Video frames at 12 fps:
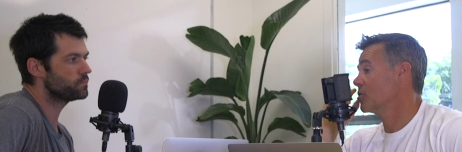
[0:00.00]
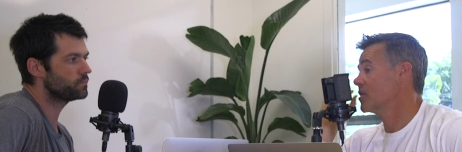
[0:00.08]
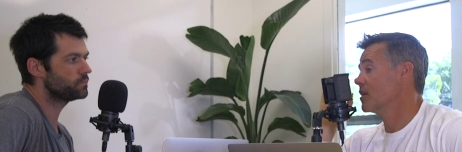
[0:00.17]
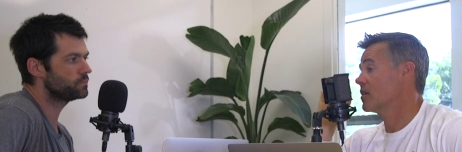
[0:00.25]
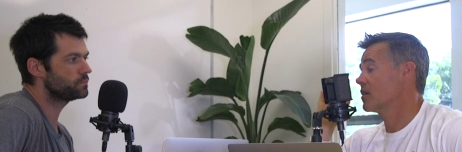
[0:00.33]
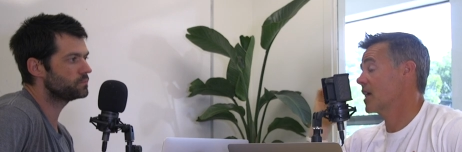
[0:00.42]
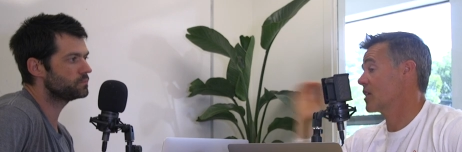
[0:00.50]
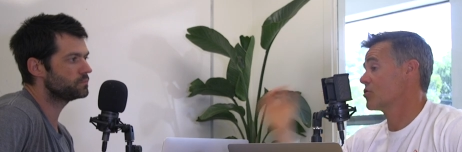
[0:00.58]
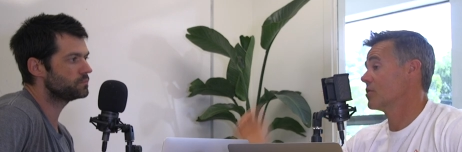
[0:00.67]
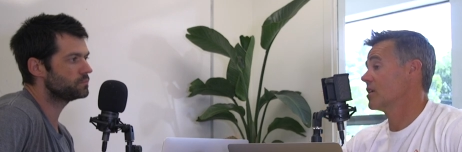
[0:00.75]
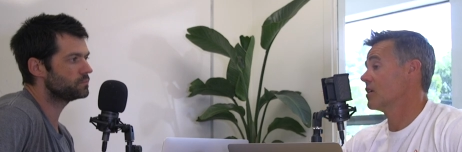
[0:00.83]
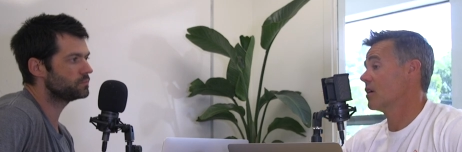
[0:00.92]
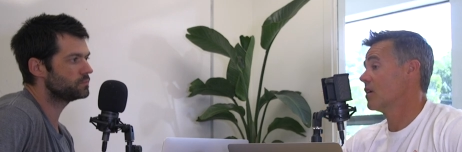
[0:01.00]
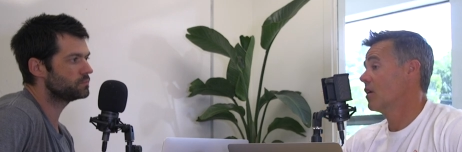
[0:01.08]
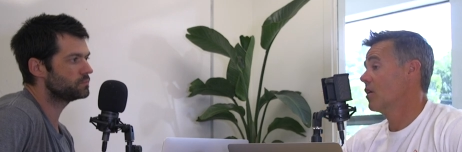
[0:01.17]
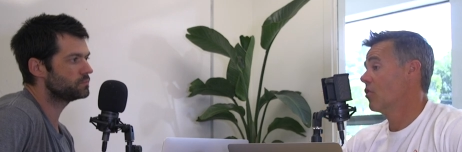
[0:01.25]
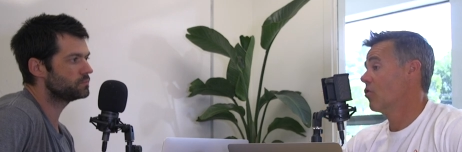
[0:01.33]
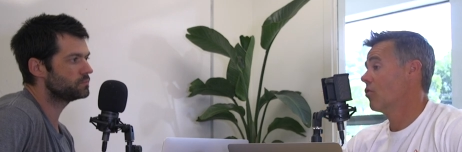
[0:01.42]
Speaker 1: did Castro did a
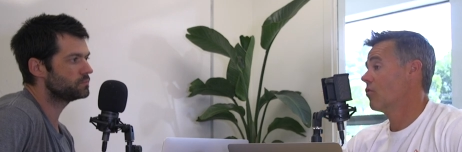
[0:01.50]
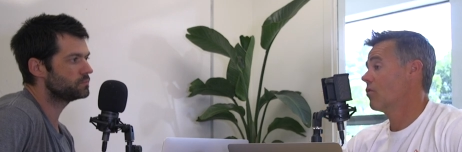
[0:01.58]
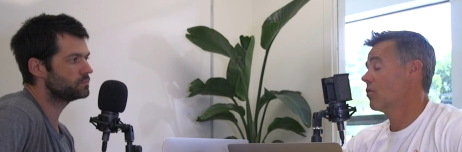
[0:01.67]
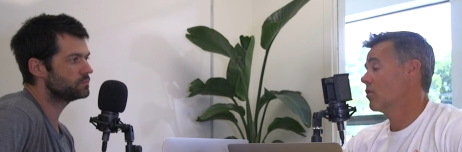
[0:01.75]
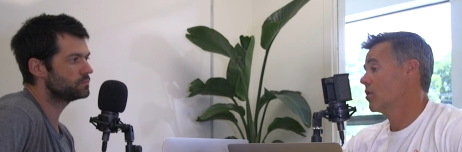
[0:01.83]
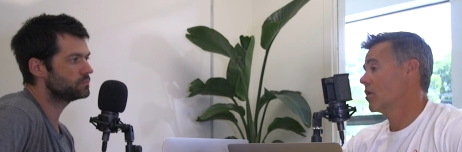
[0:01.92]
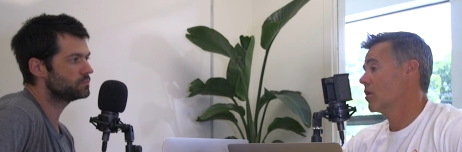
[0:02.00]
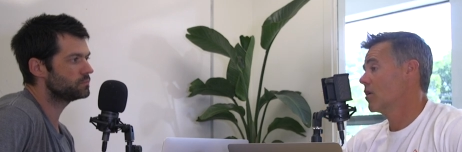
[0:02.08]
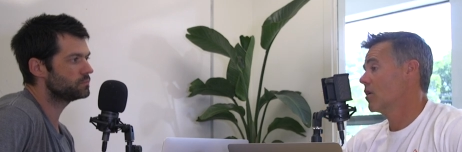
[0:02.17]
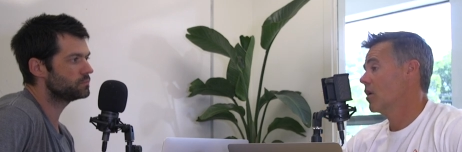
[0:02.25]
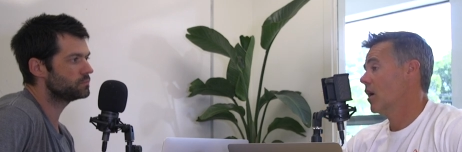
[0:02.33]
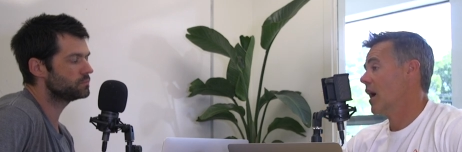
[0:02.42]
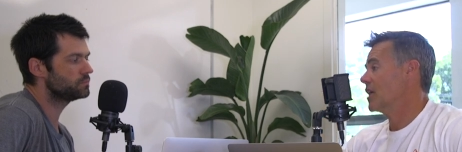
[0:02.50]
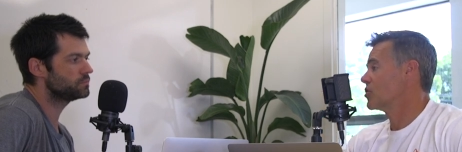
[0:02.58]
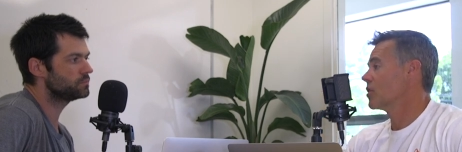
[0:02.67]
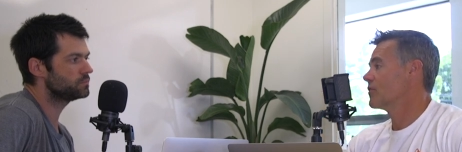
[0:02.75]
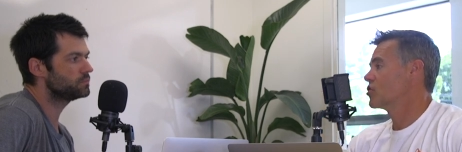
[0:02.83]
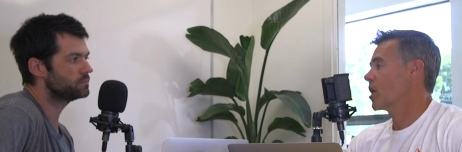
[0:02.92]
as
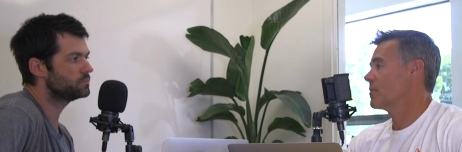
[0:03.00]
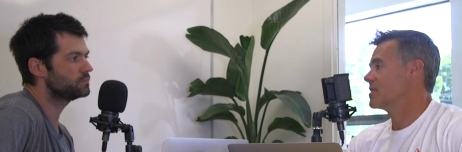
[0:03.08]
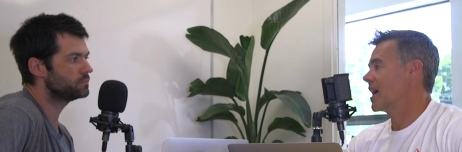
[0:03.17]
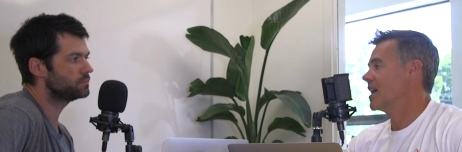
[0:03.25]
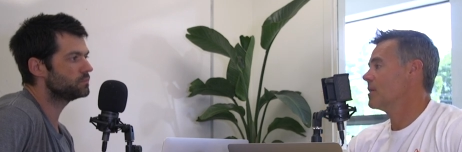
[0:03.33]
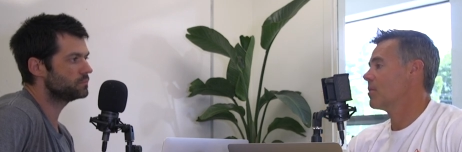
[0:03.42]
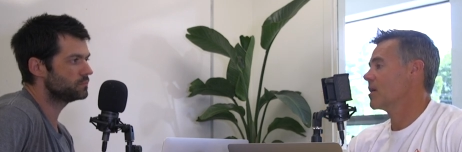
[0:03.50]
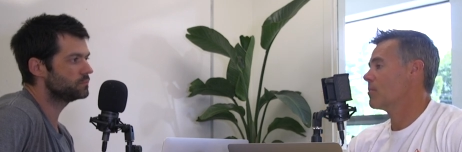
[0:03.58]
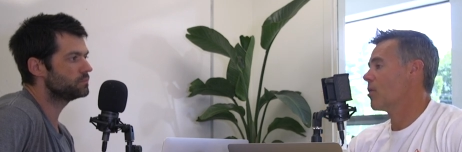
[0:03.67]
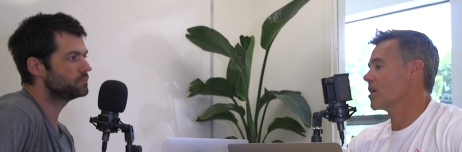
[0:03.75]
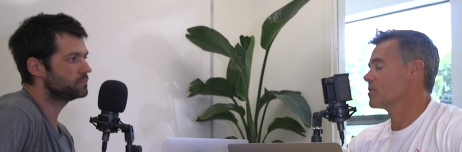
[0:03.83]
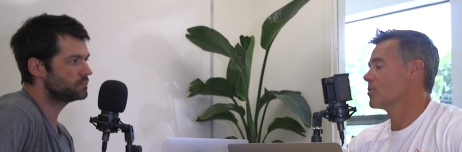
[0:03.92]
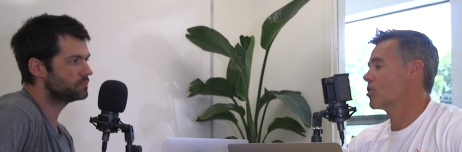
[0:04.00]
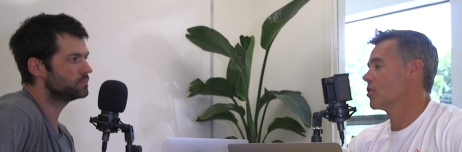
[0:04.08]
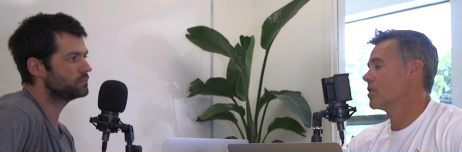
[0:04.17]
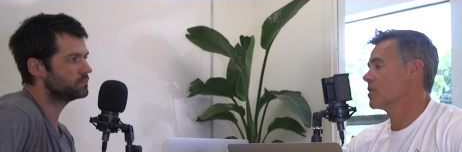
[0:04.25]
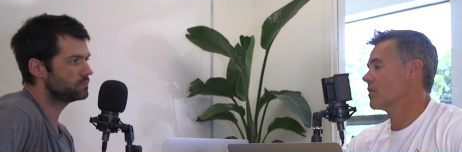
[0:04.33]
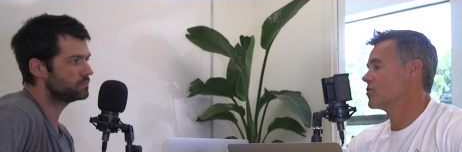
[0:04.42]
good of a job as anybody possibly
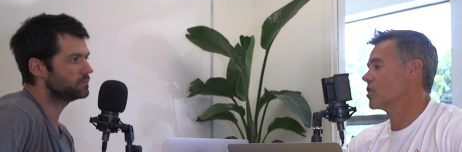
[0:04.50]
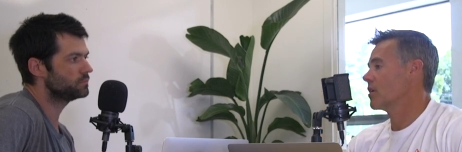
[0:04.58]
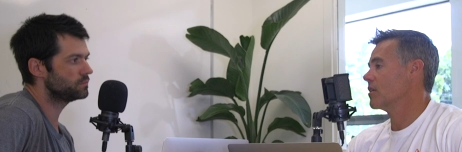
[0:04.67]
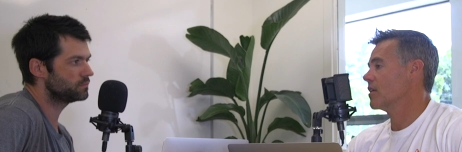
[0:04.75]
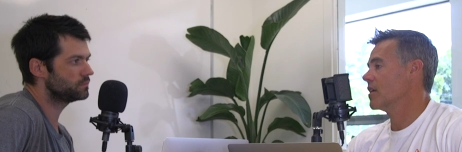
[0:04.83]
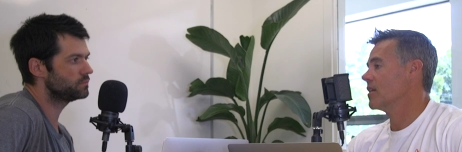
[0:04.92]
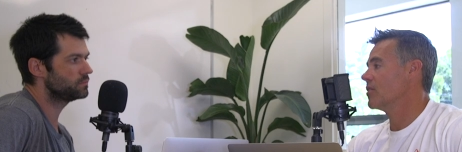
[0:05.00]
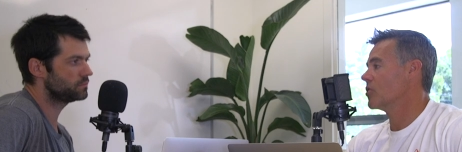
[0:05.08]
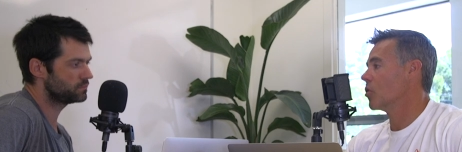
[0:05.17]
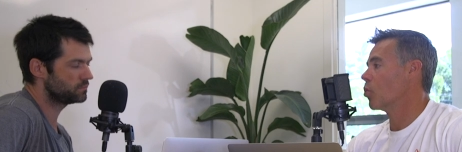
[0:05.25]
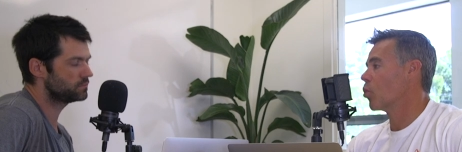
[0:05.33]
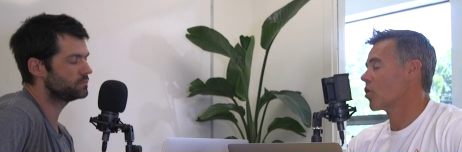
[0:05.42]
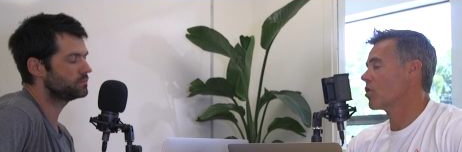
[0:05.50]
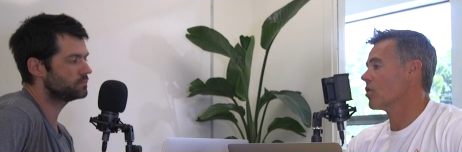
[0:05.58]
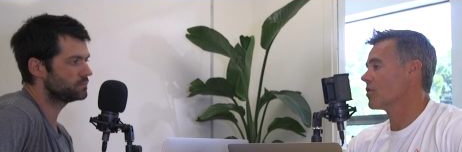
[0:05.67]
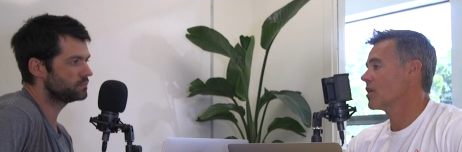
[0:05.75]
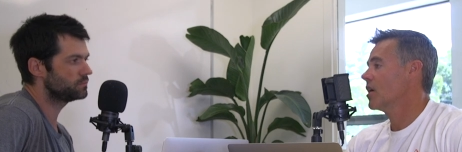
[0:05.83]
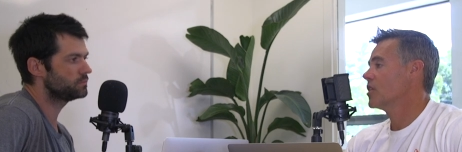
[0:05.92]
could have done in the
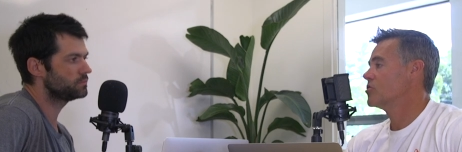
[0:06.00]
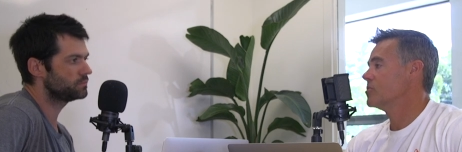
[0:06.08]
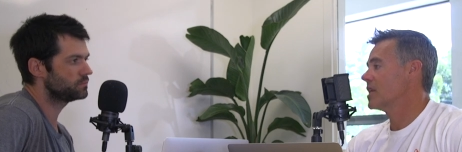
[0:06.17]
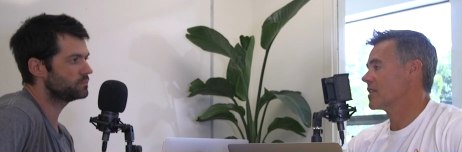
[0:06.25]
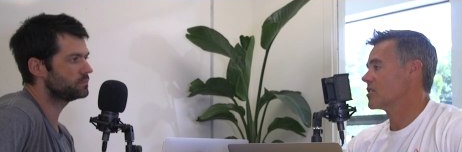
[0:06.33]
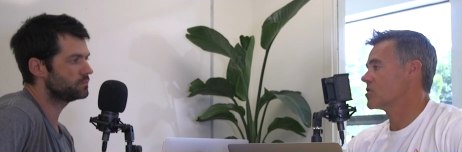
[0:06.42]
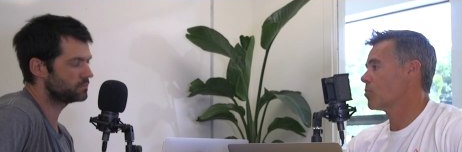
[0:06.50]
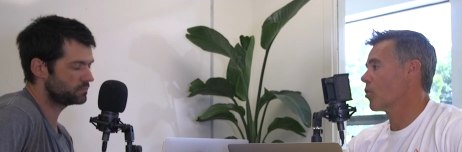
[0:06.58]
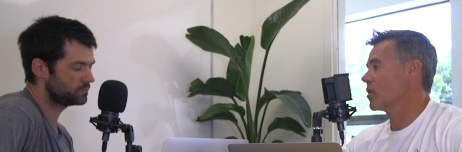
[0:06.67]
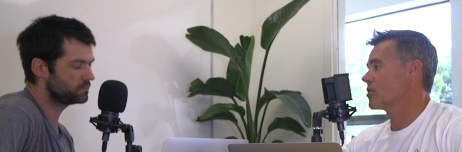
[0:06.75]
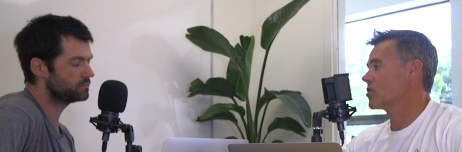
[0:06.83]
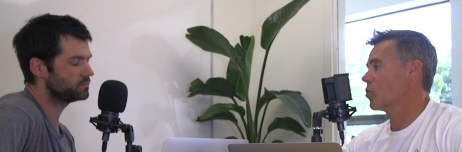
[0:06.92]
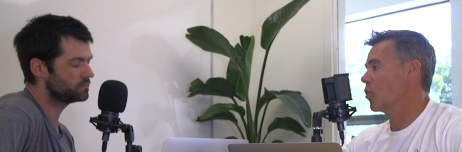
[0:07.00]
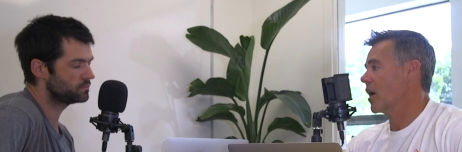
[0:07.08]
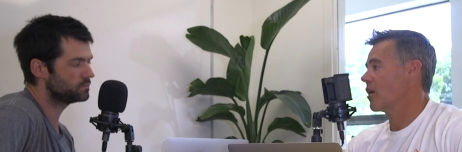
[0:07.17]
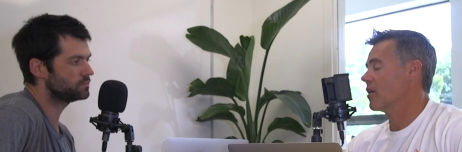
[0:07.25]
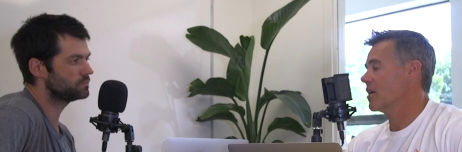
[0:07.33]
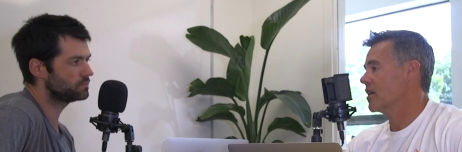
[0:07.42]
world to get the sport to
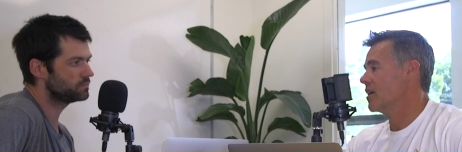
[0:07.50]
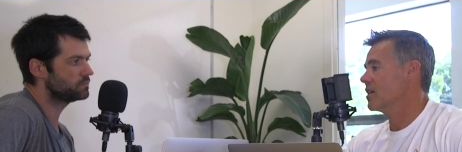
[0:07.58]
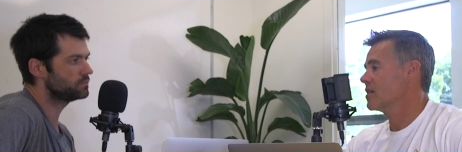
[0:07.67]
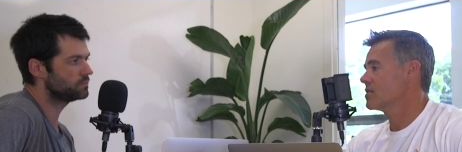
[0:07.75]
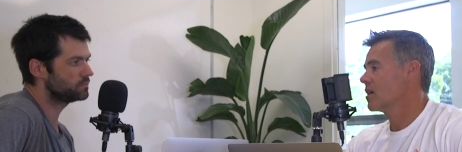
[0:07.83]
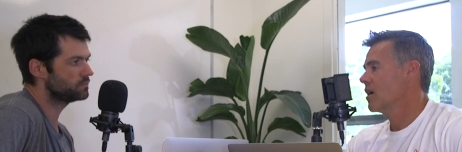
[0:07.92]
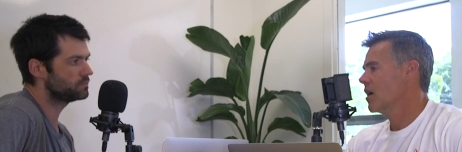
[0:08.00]
where it is.